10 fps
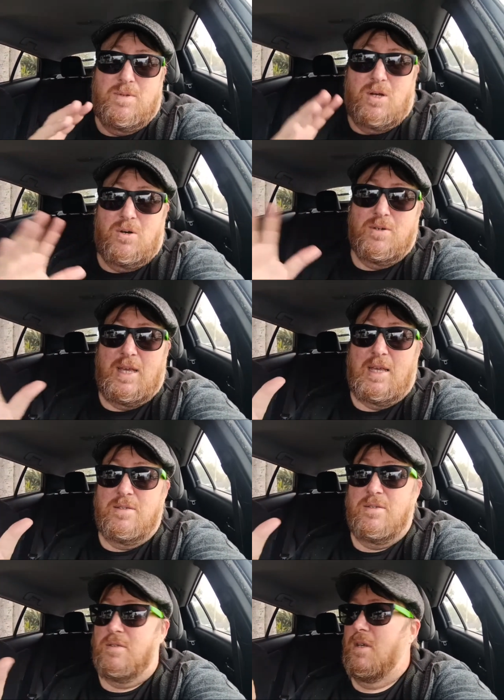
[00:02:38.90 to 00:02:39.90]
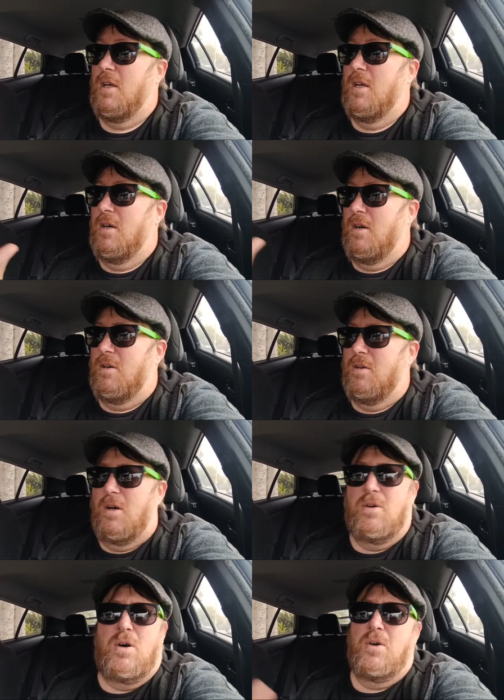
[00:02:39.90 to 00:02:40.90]
all case all,
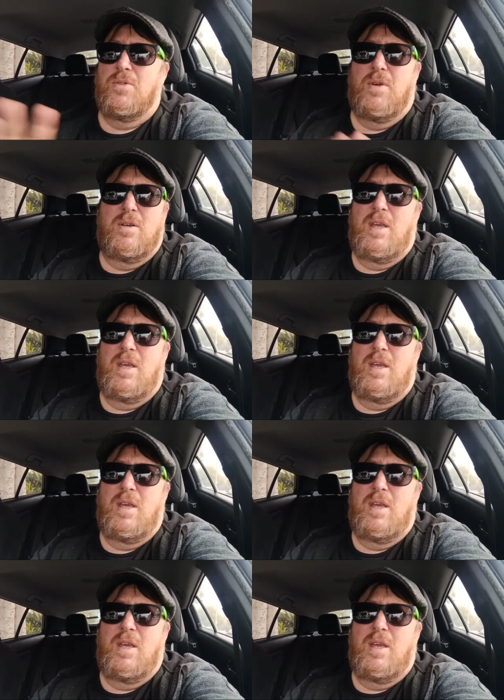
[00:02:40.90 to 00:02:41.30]
all all uh,